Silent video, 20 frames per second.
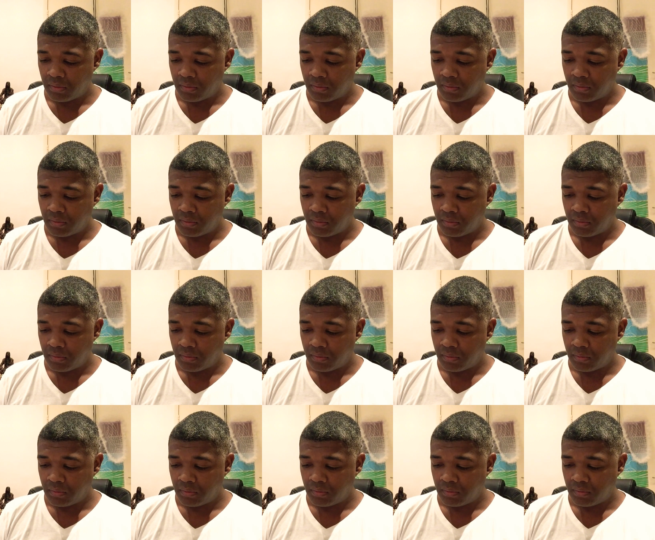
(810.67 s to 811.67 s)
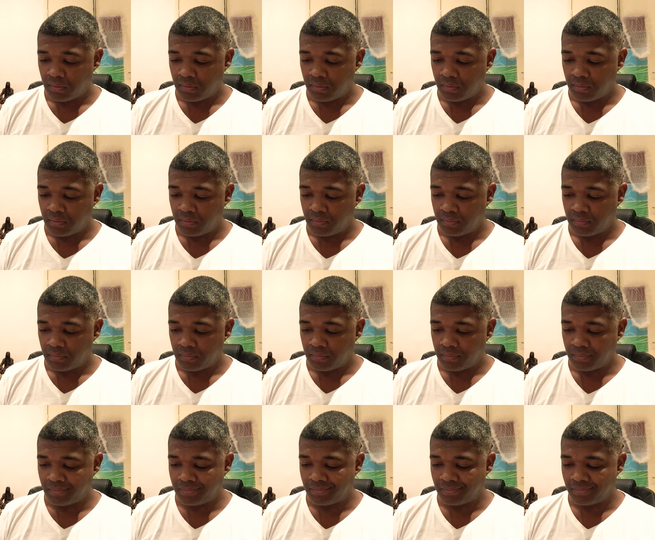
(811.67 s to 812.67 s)

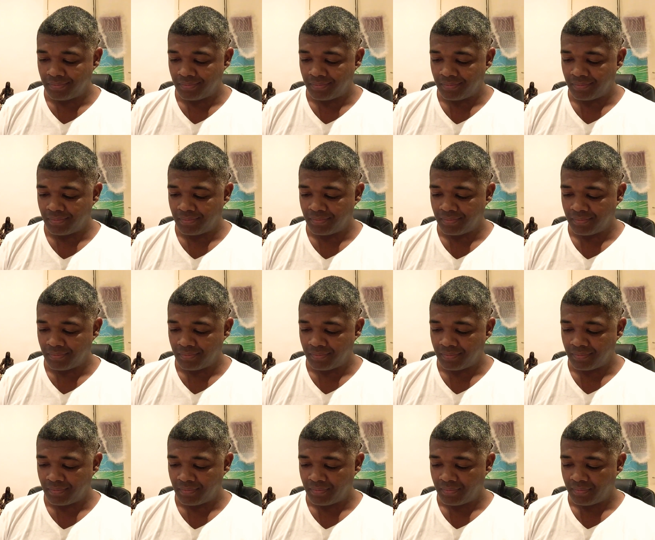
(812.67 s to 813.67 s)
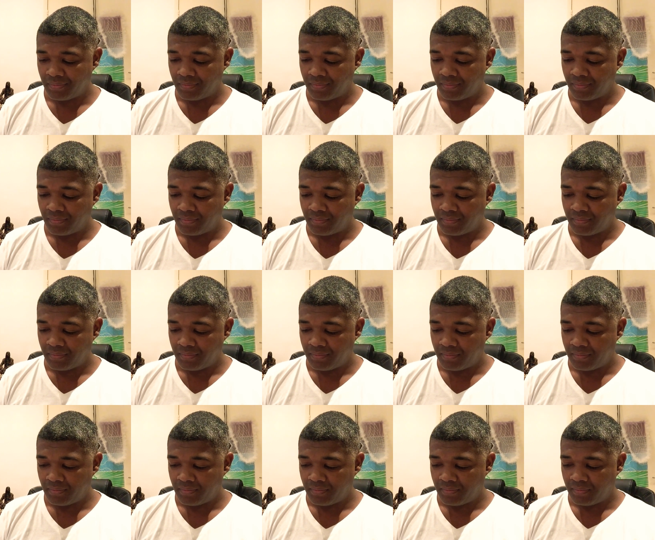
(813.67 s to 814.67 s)

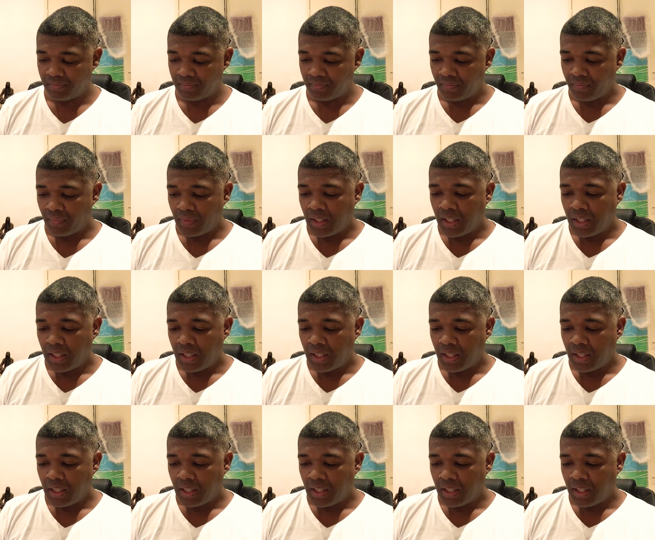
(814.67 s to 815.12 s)
Nobody speaks.